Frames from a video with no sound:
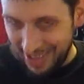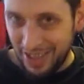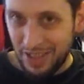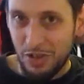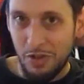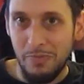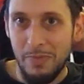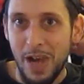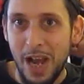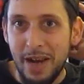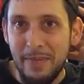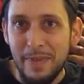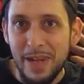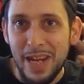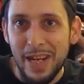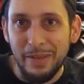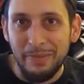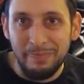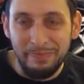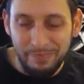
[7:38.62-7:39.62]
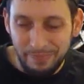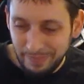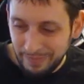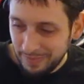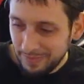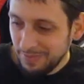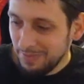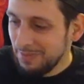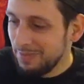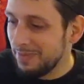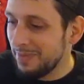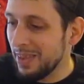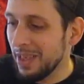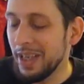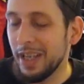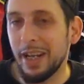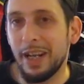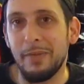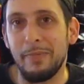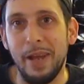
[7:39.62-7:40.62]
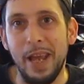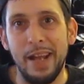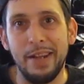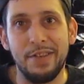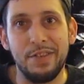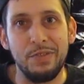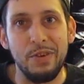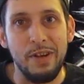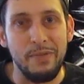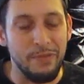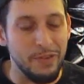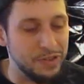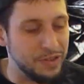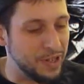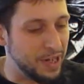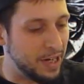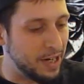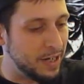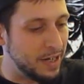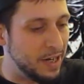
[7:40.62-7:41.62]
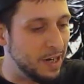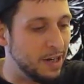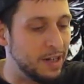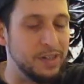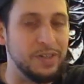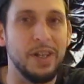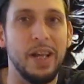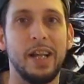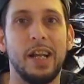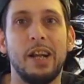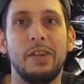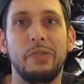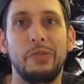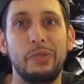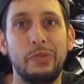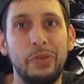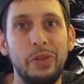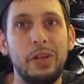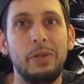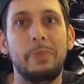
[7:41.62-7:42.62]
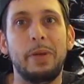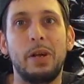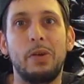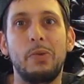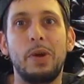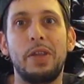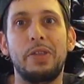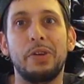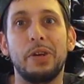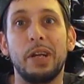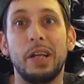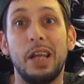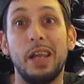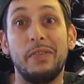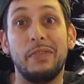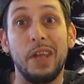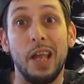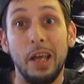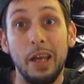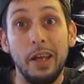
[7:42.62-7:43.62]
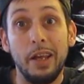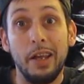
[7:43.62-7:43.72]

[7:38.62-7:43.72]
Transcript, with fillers: Don't mind me. I got to get my head straight for a second here because I got a little bit of weather to give you.